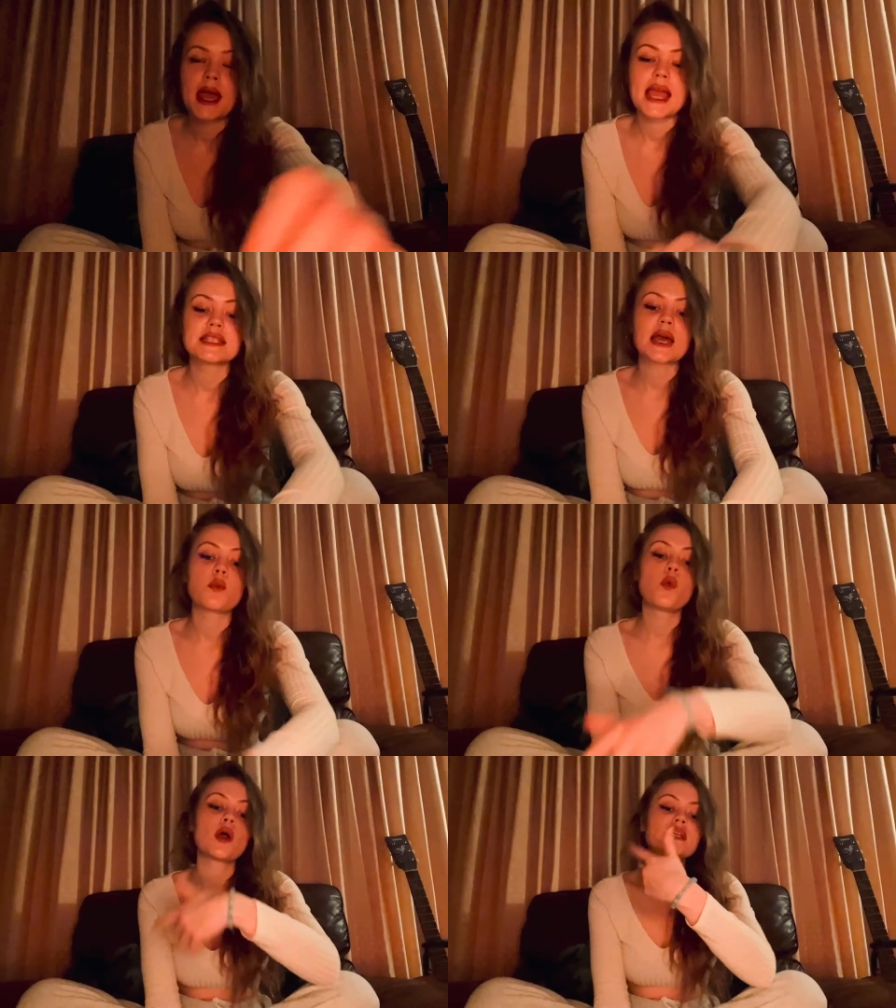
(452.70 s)
It's like,
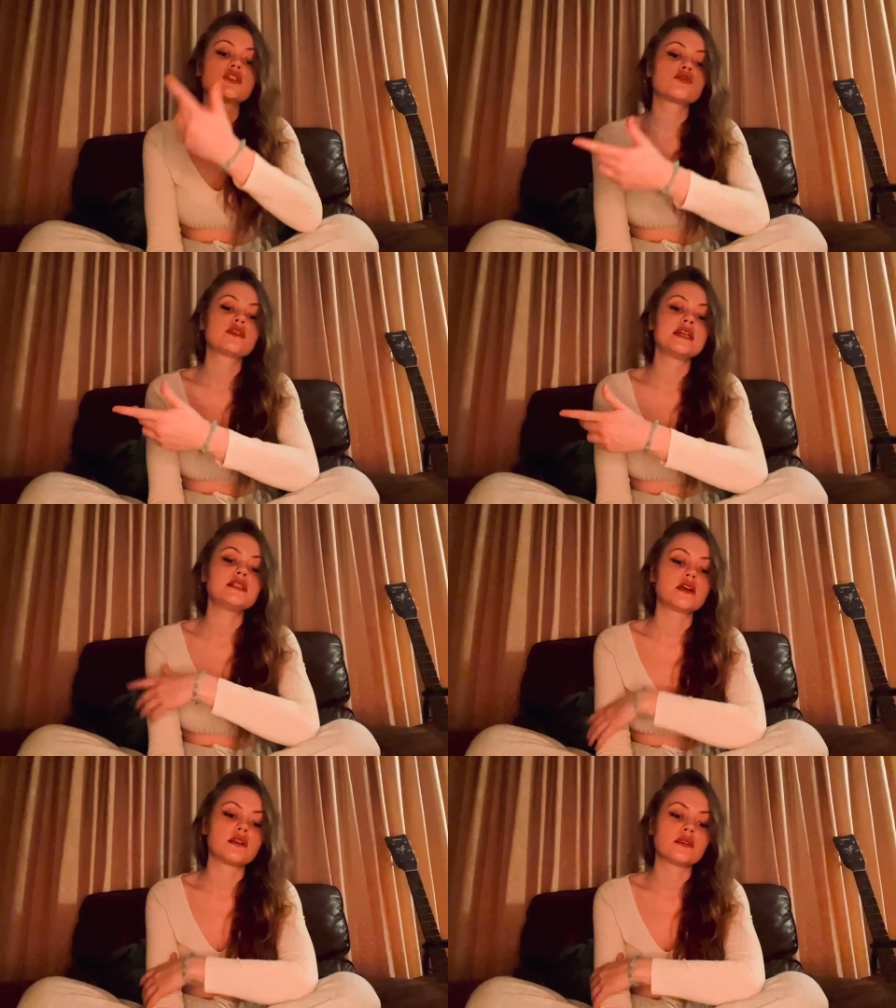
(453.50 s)
what is the
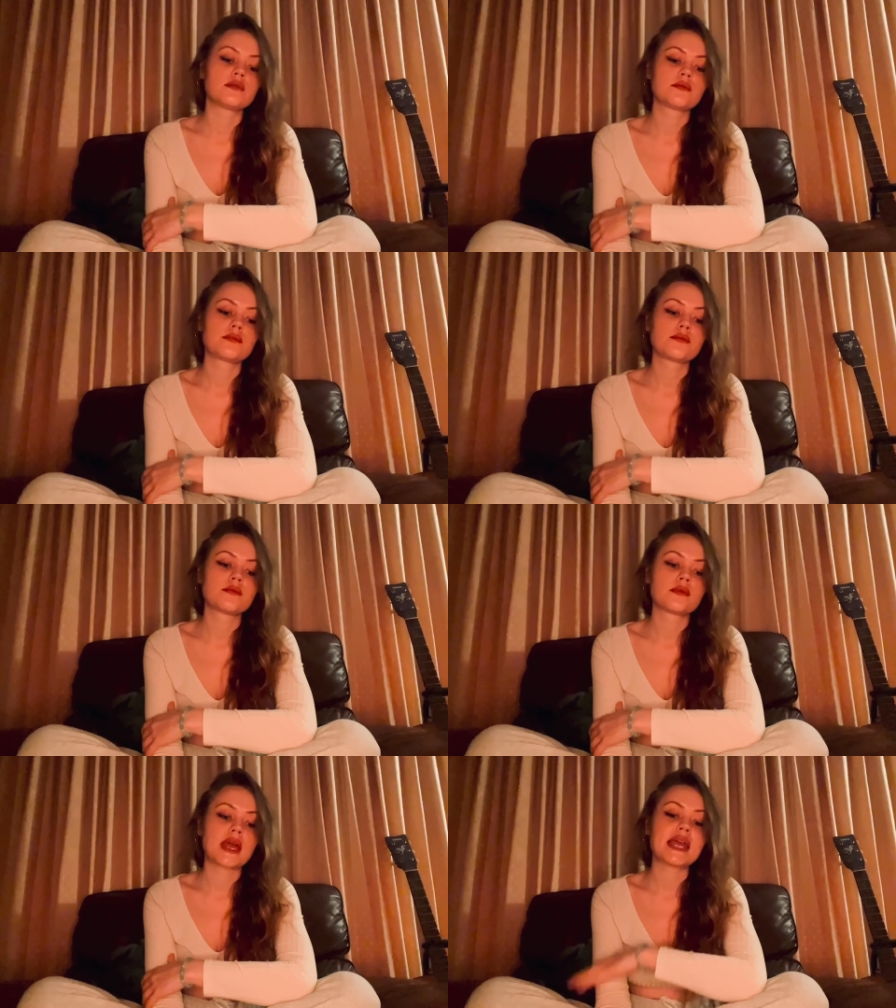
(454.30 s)
reason?
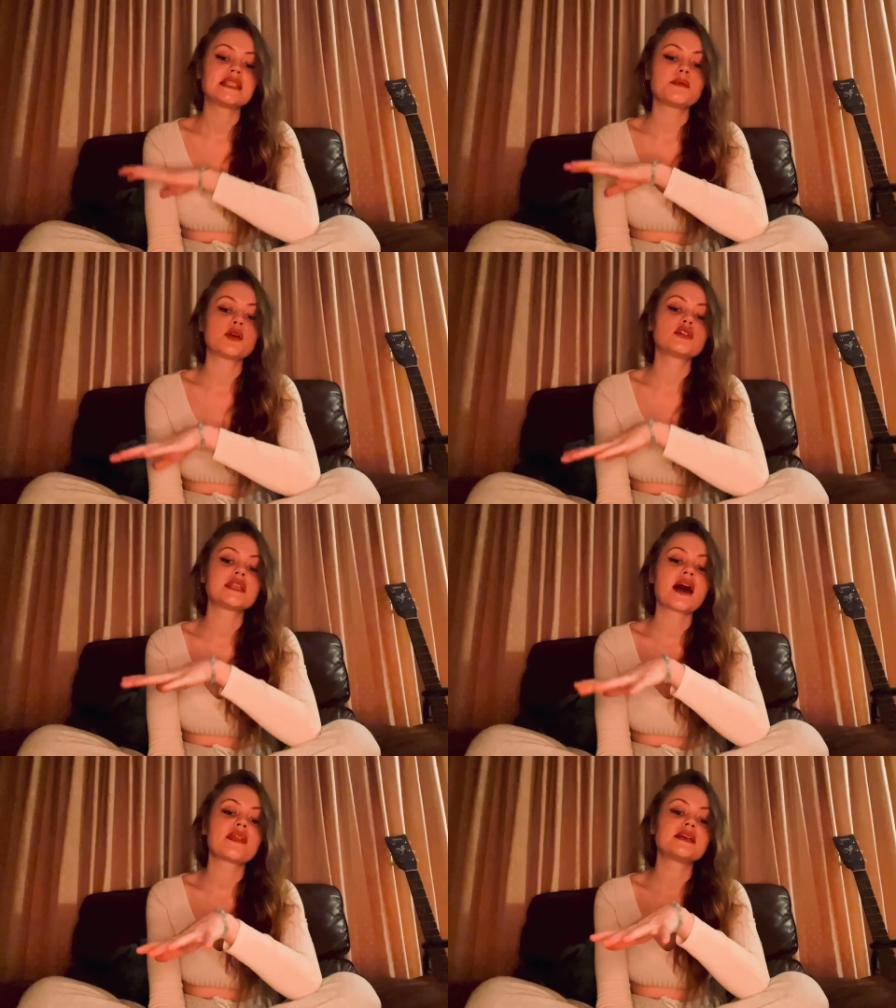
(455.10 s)
Is it because
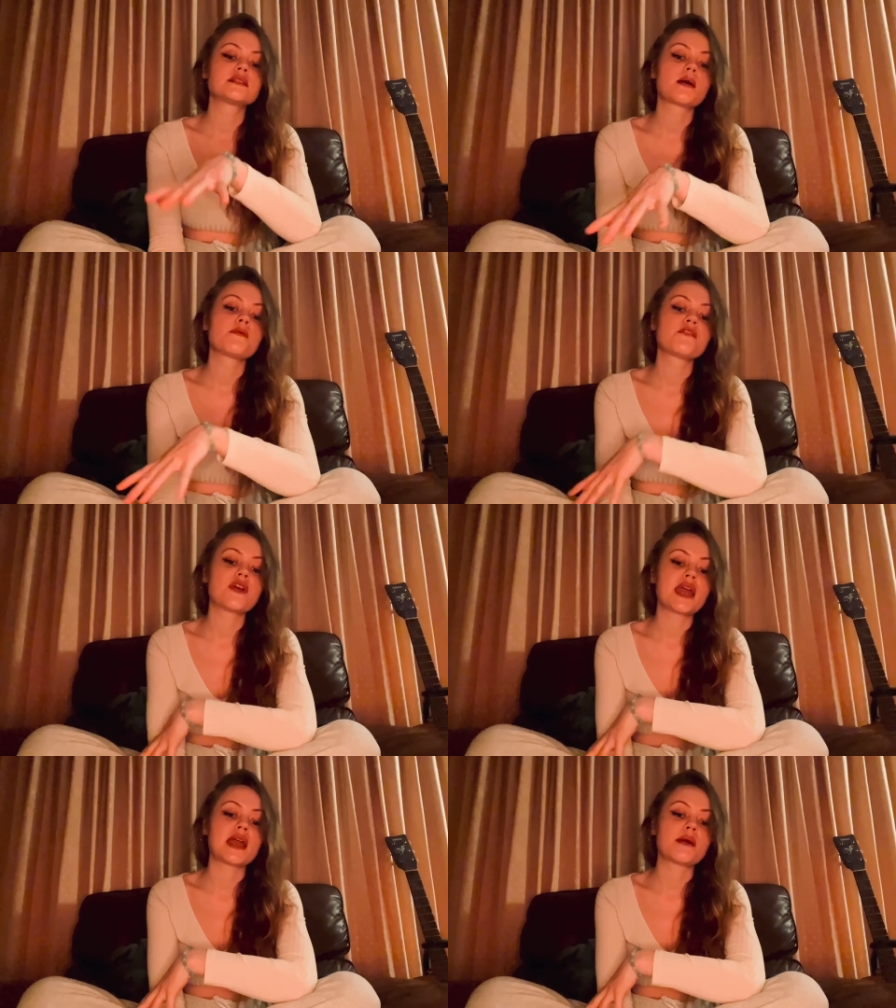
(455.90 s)
now there's some
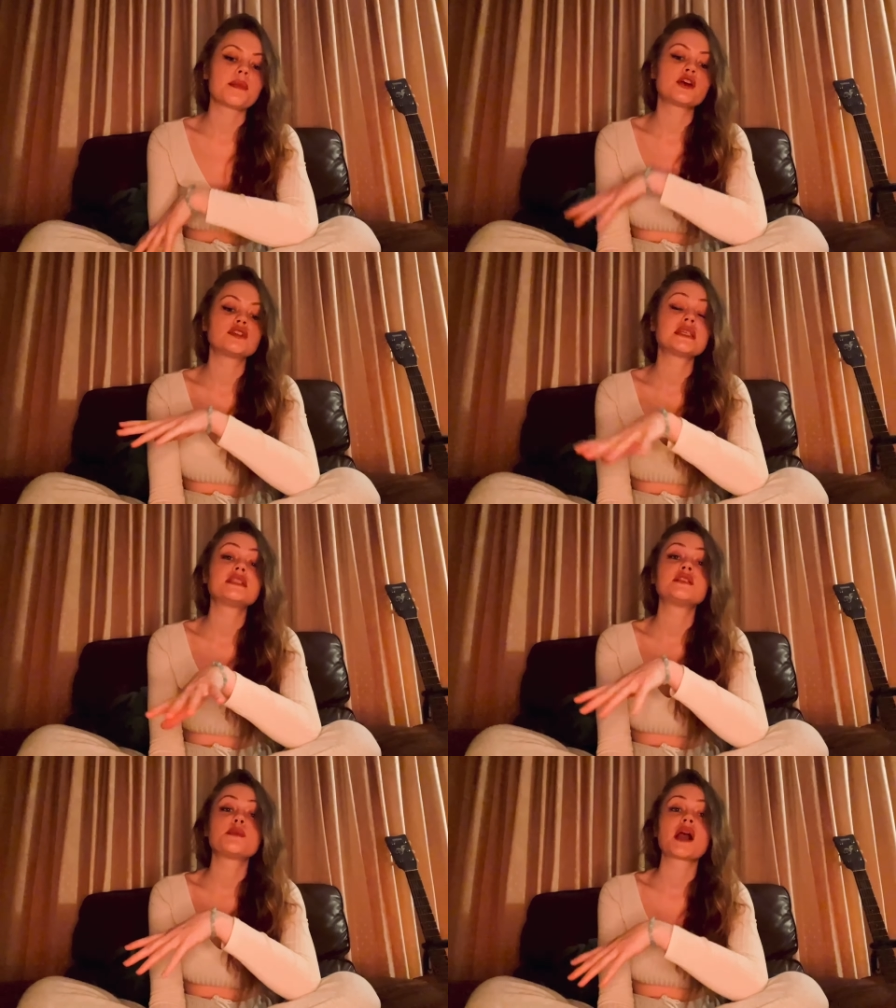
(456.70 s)
fear? Because
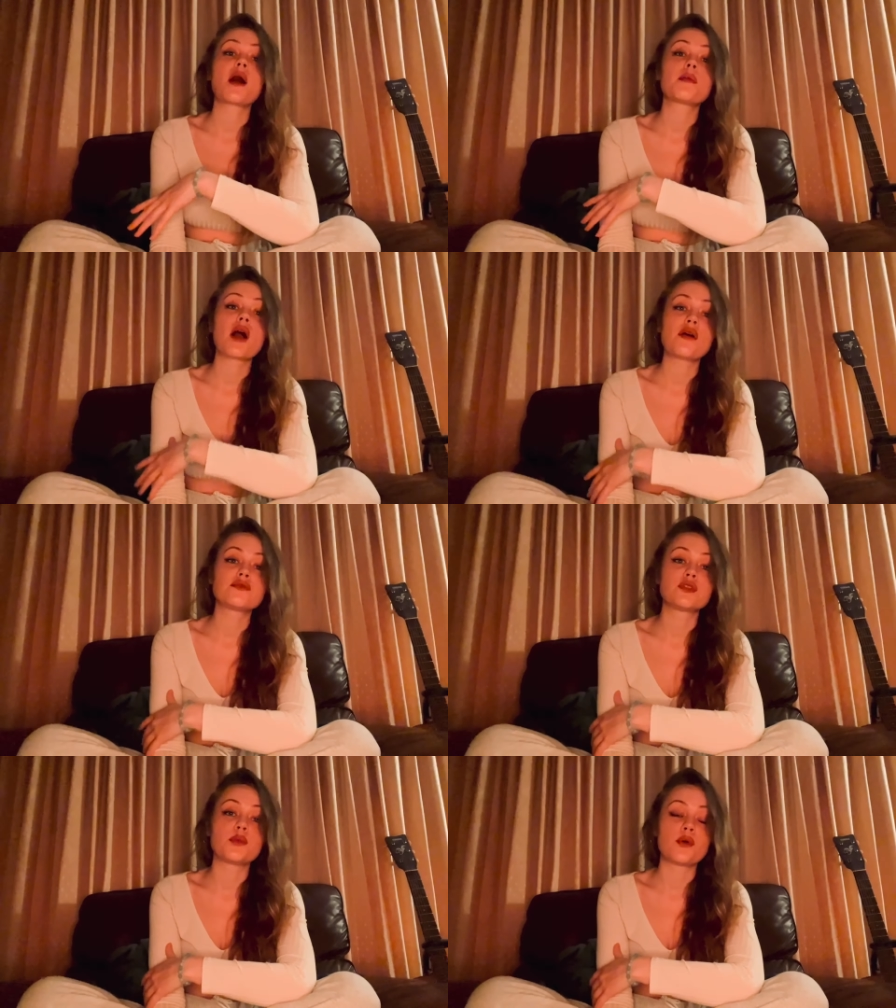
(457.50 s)
this has become
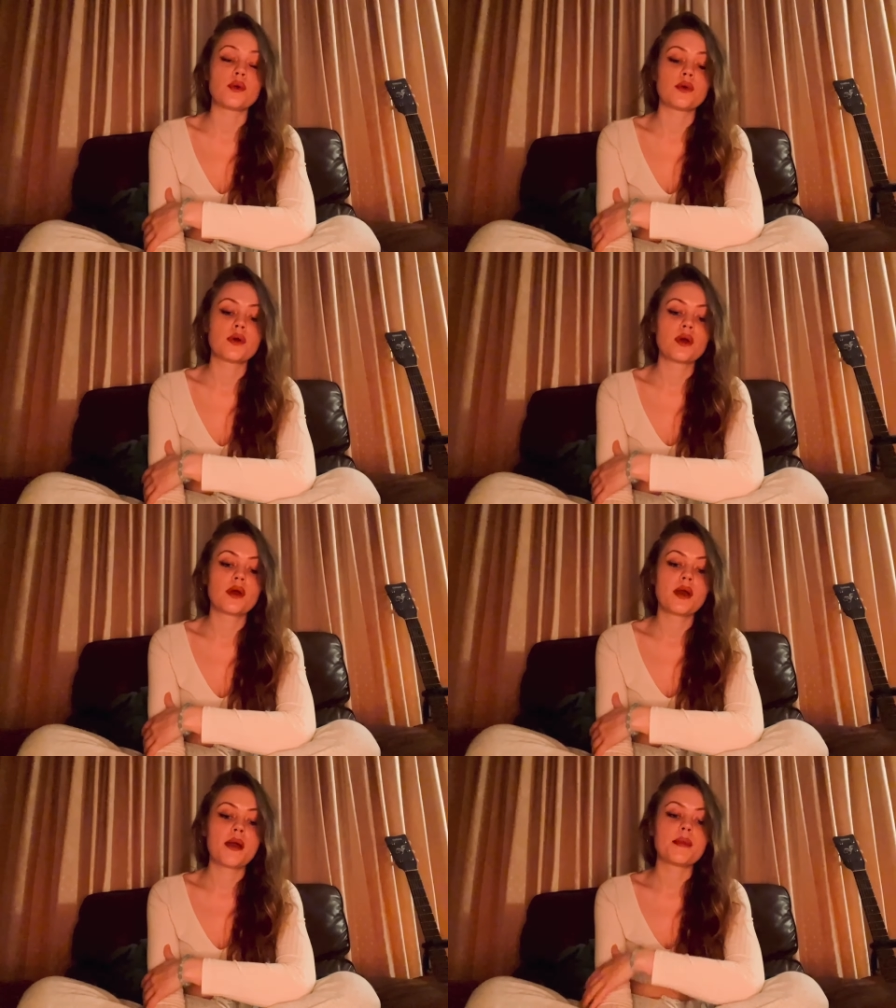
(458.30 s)
comfortable?
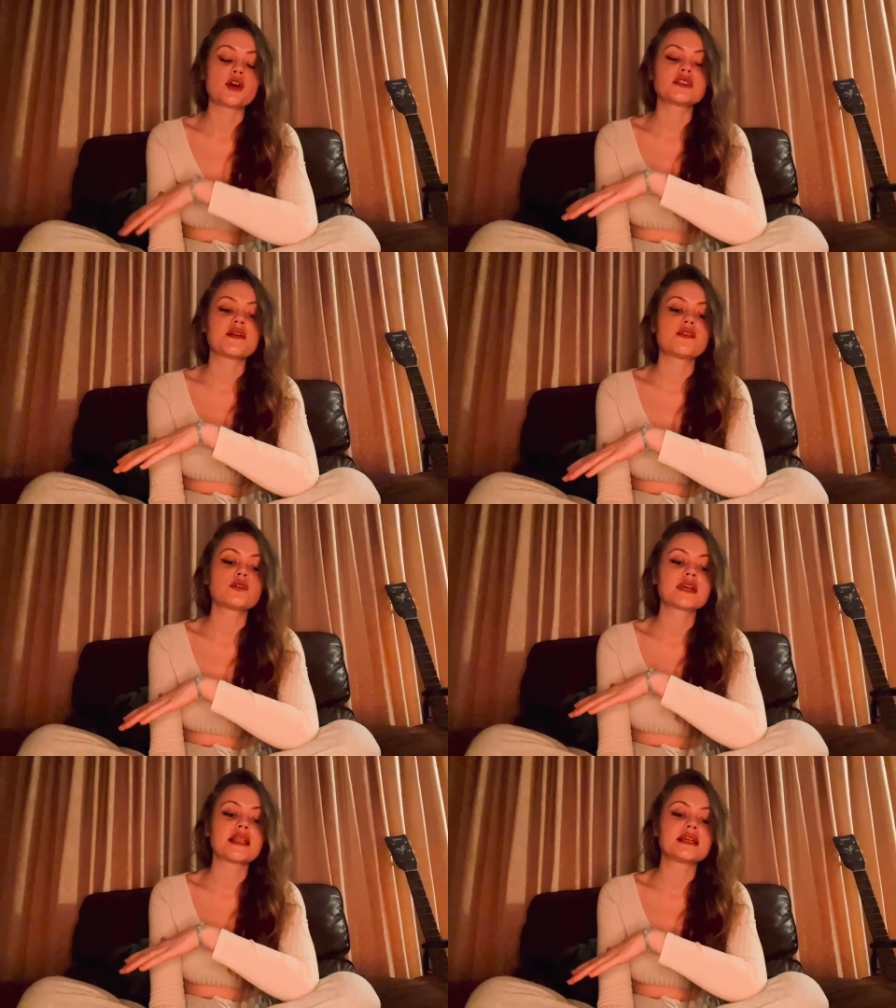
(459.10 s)
Because it
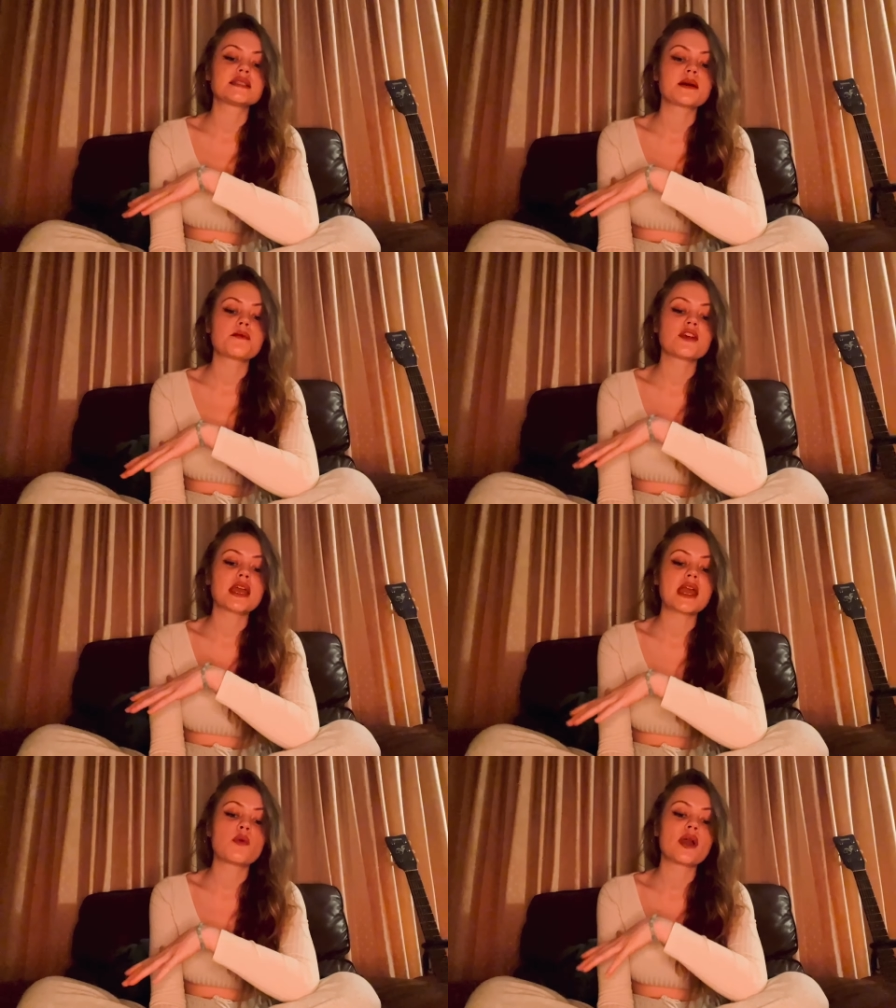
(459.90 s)
feels like there's
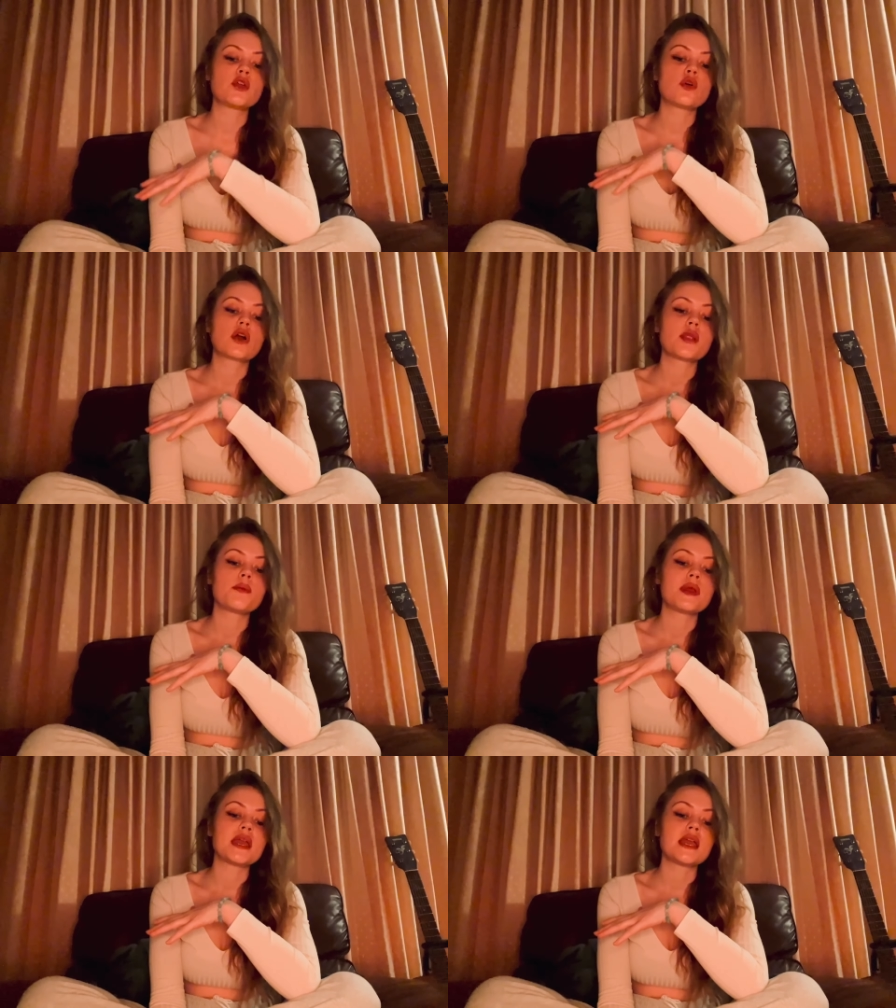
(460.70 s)
something here where you're going to
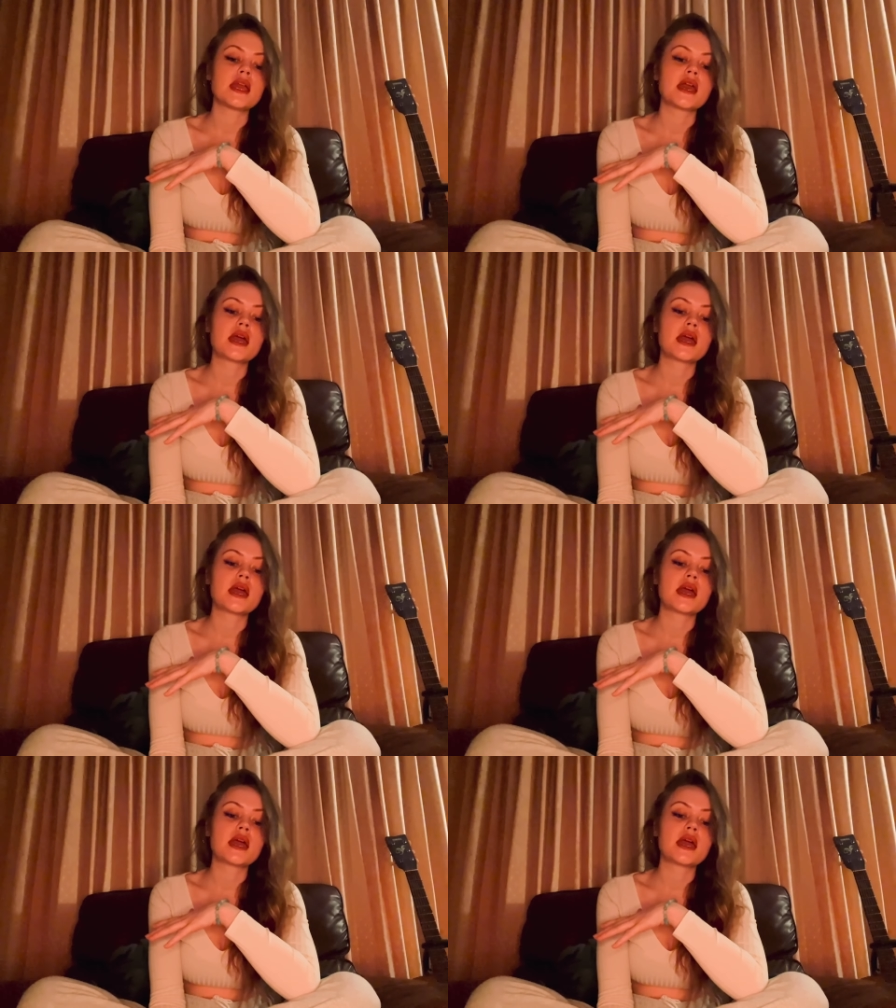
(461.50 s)
be,